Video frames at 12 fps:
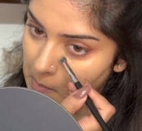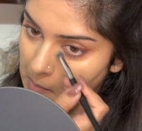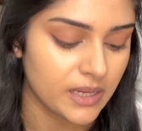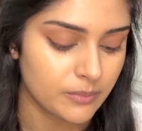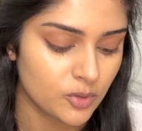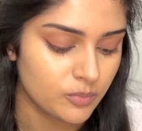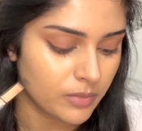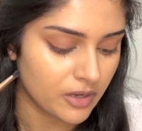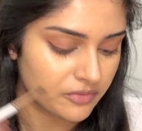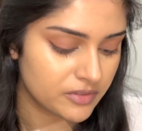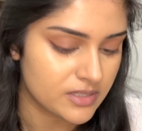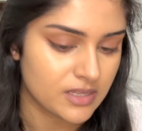time to
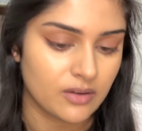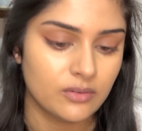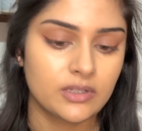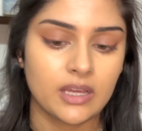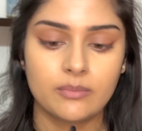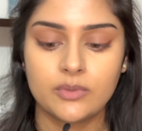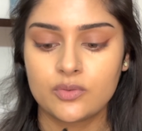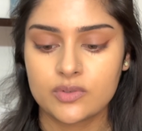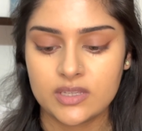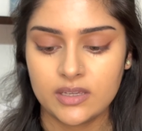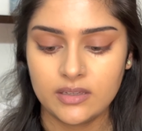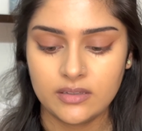buff this out i'm
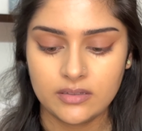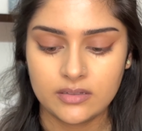using